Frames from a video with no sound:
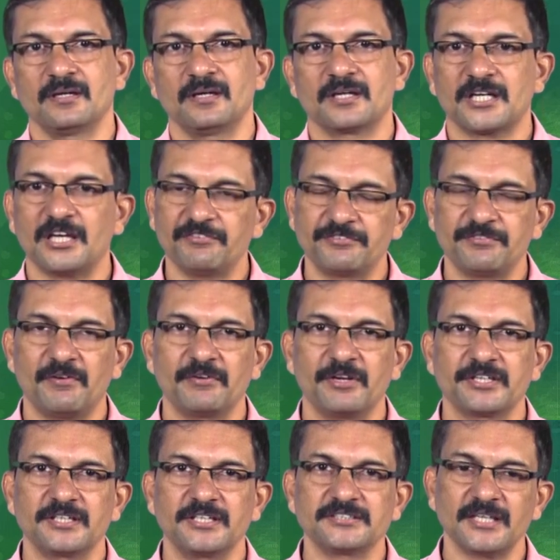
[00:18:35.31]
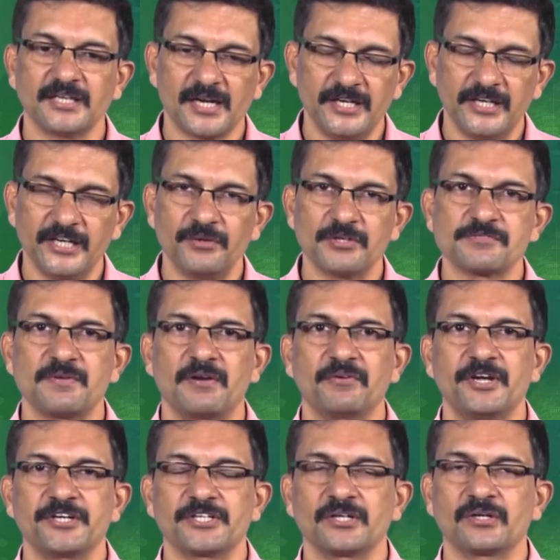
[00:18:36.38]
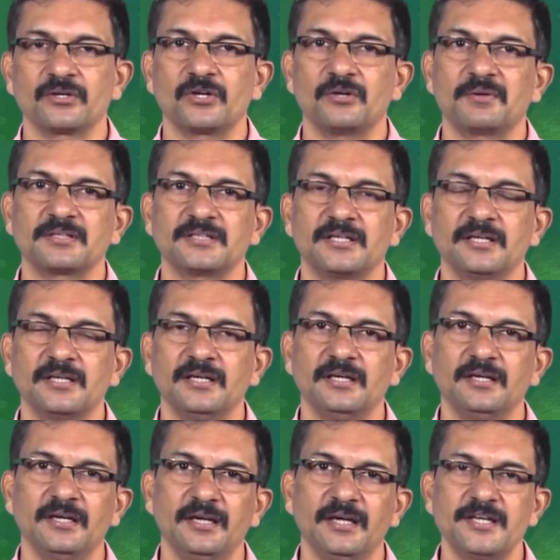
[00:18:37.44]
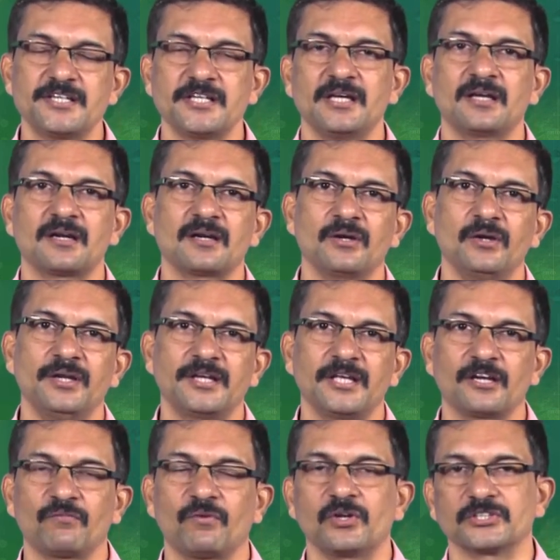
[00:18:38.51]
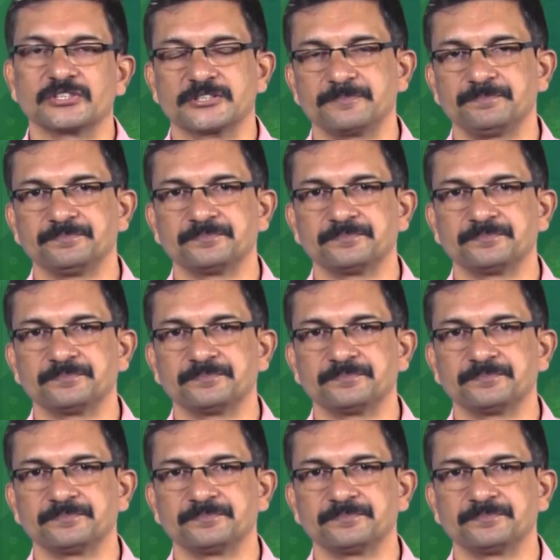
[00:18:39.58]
Raft foundation is a continuous foundation over the entire walls,